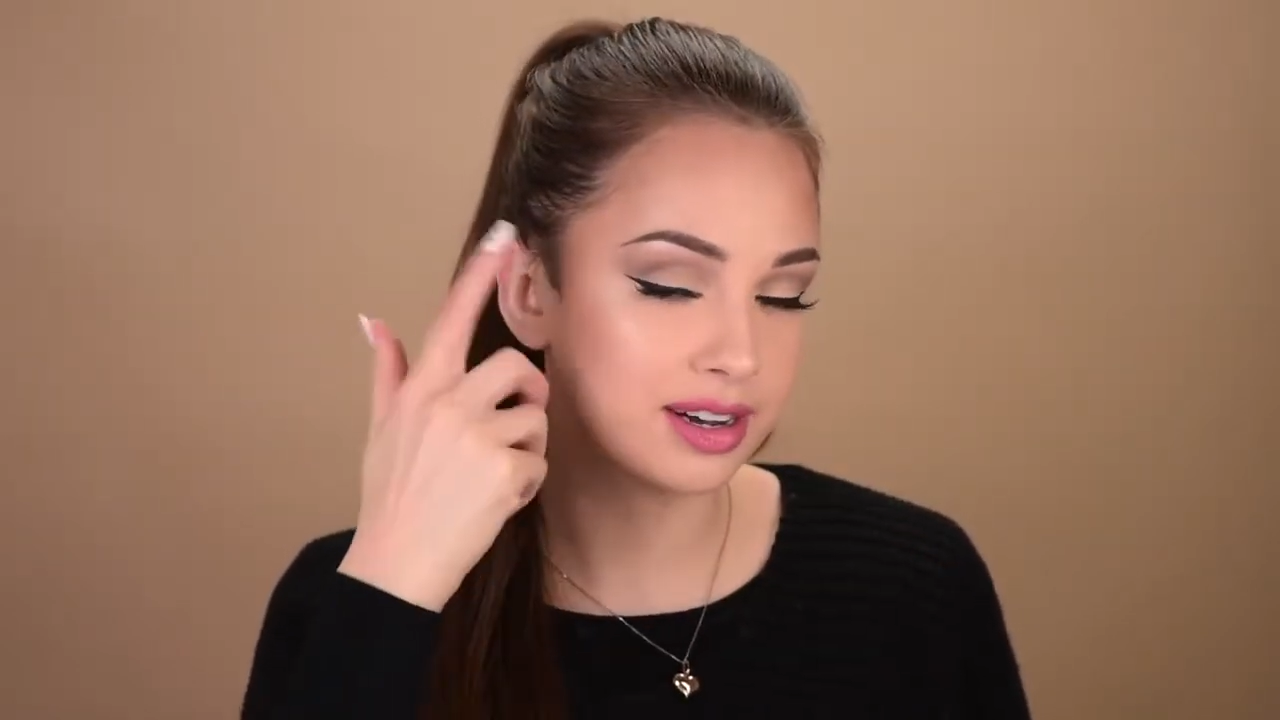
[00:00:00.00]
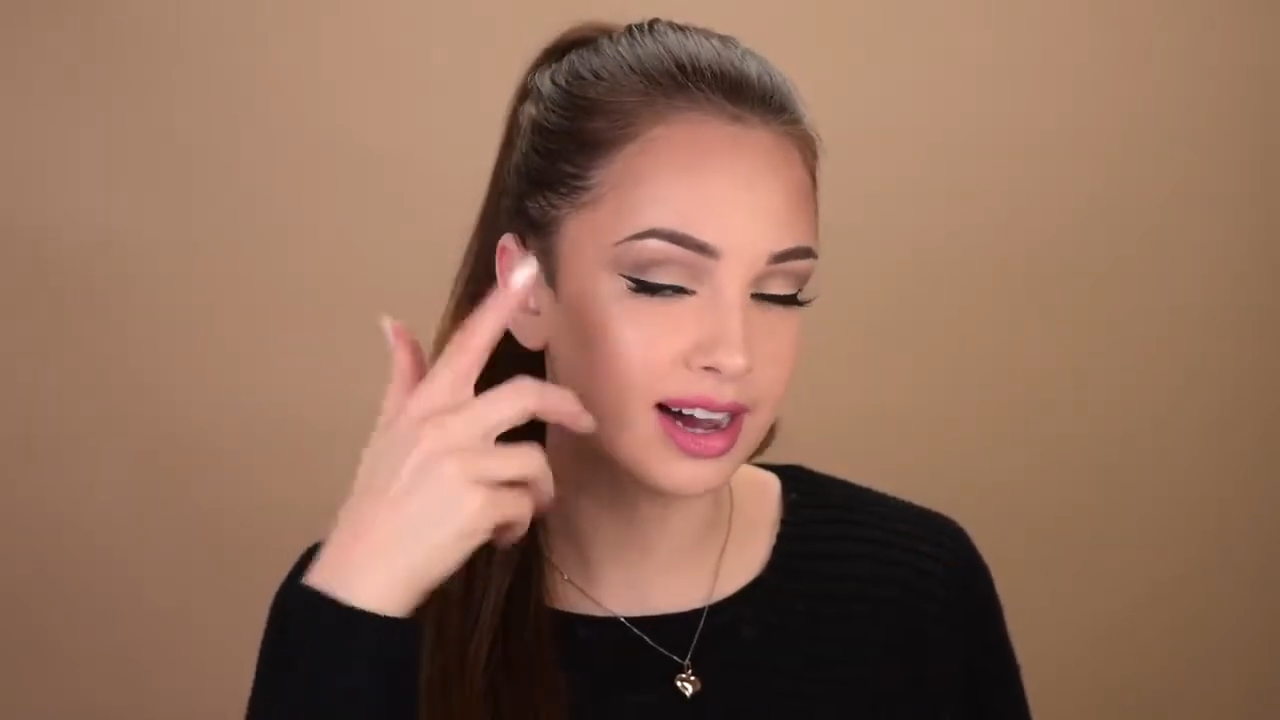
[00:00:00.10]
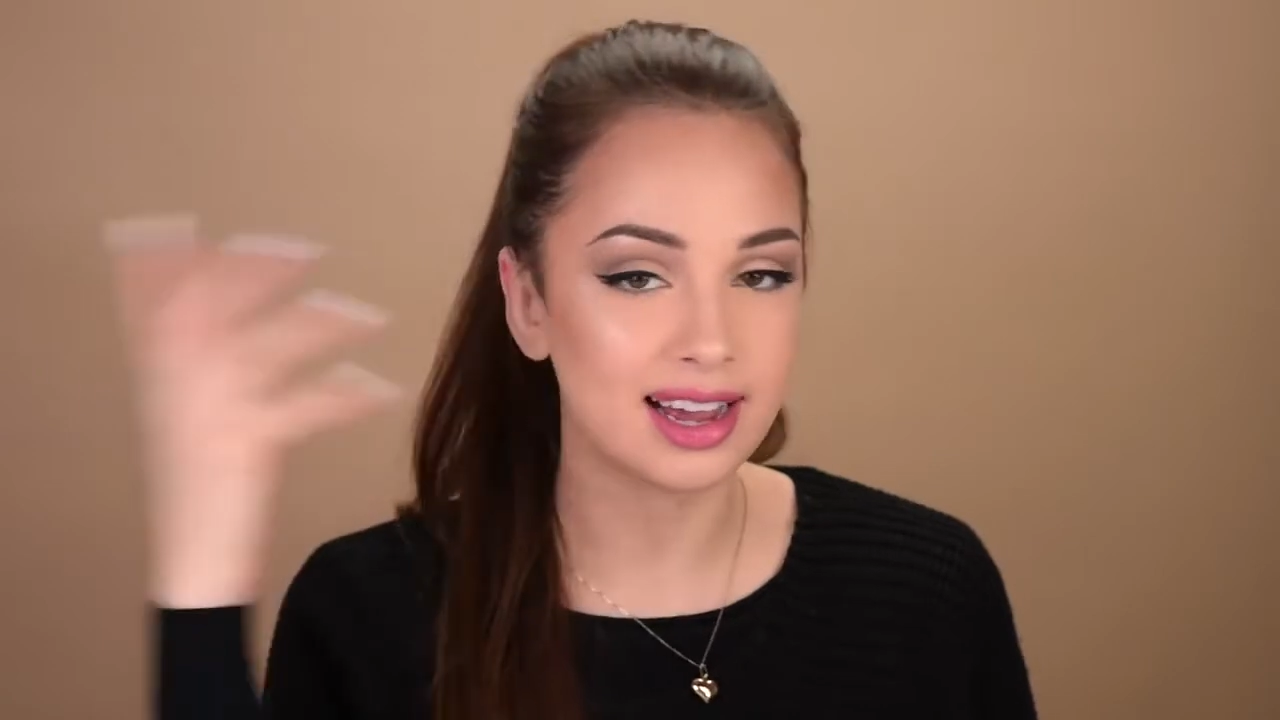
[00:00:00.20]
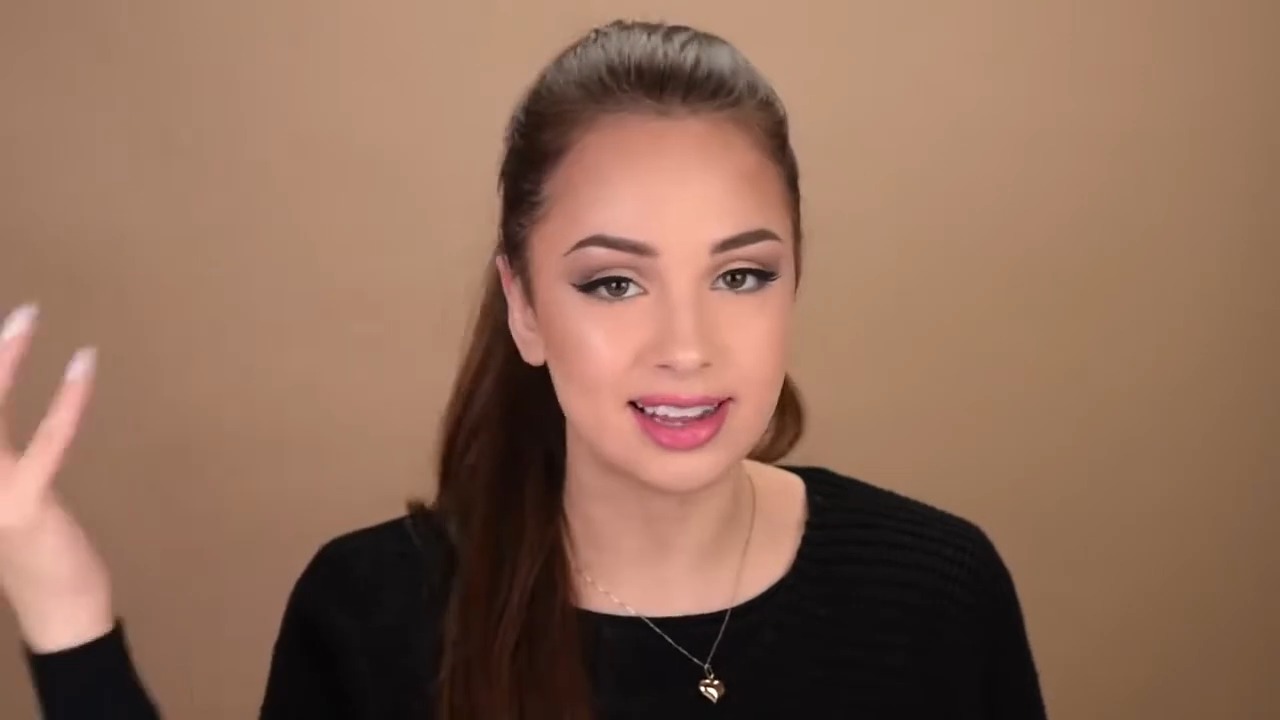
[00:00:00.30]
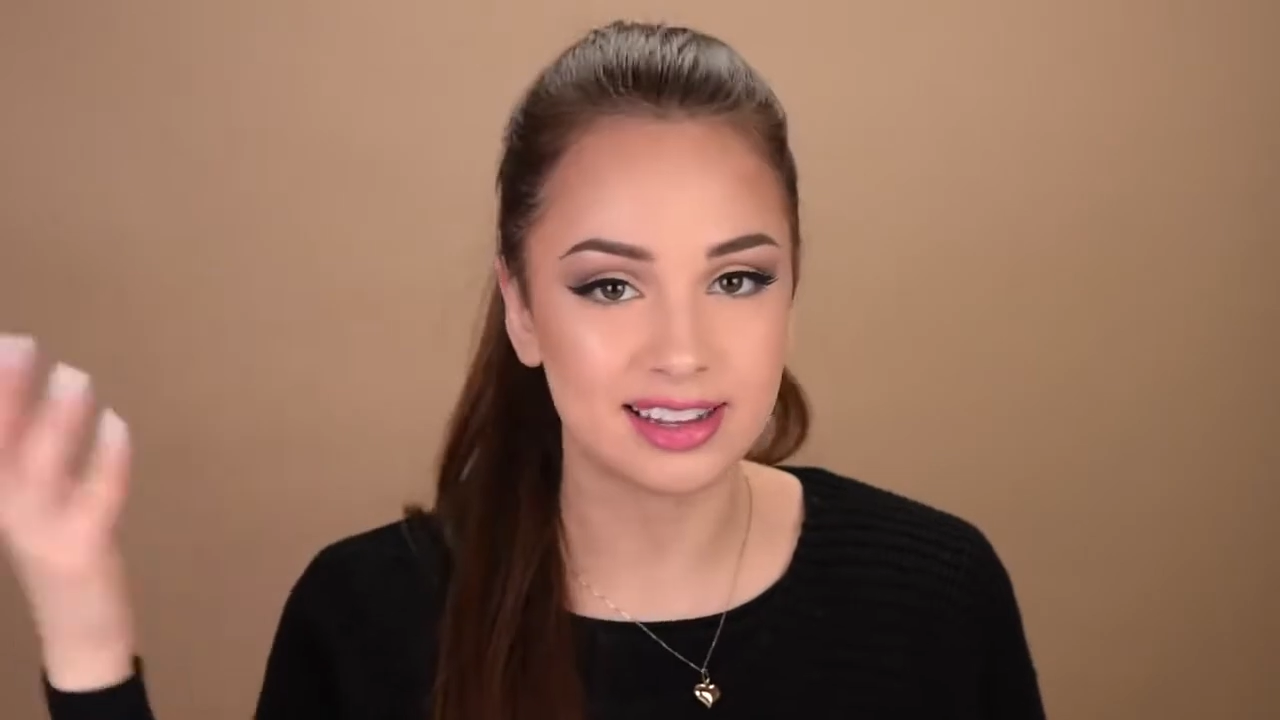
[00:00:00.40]
the
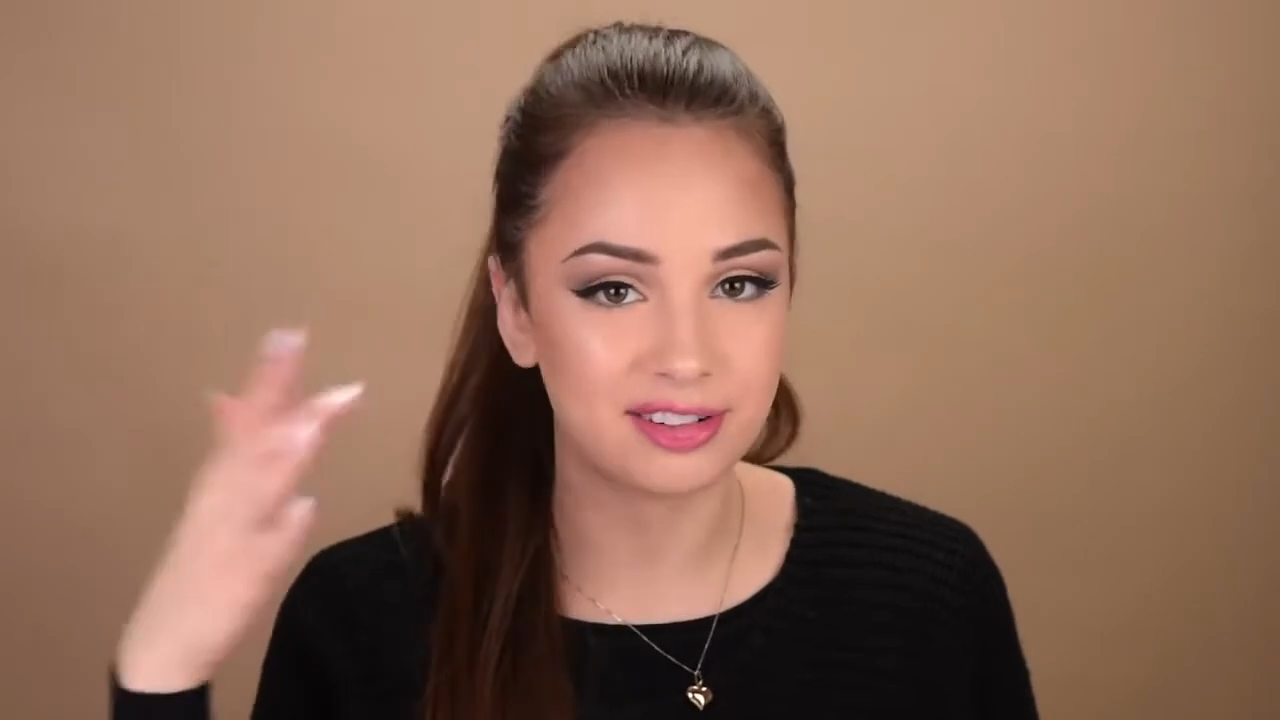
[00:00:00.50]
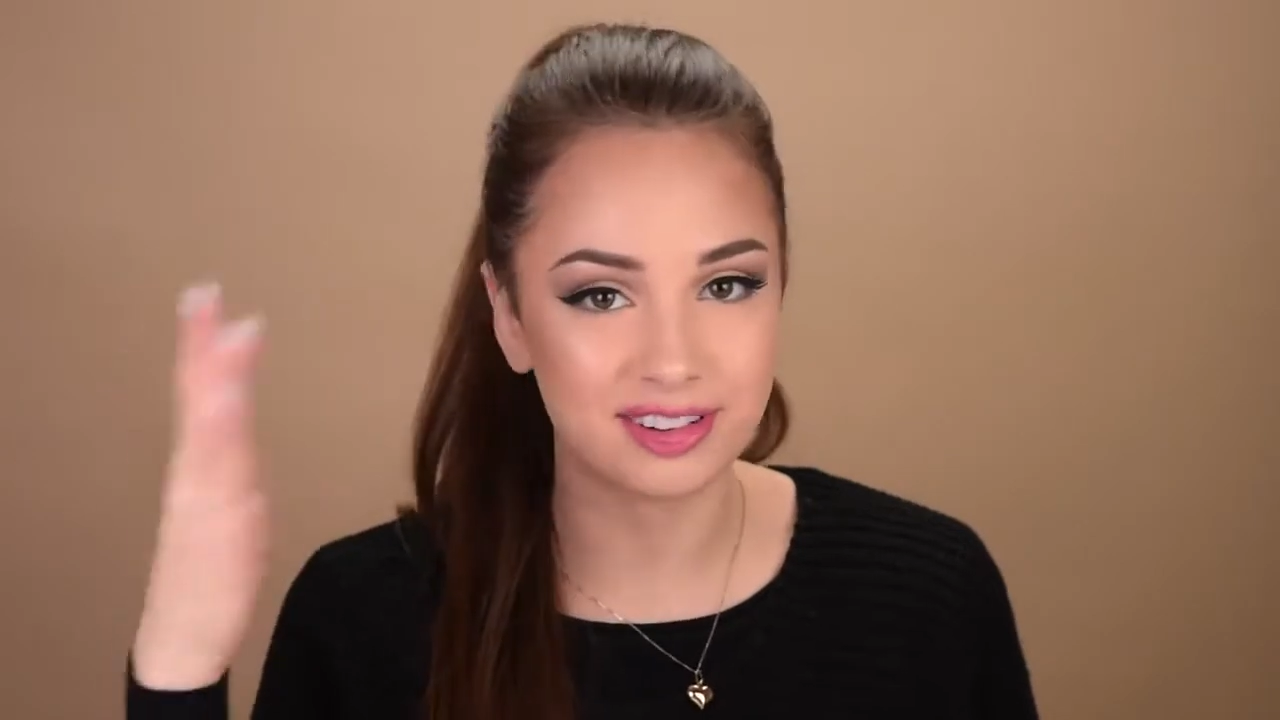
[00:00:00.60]
highlighter,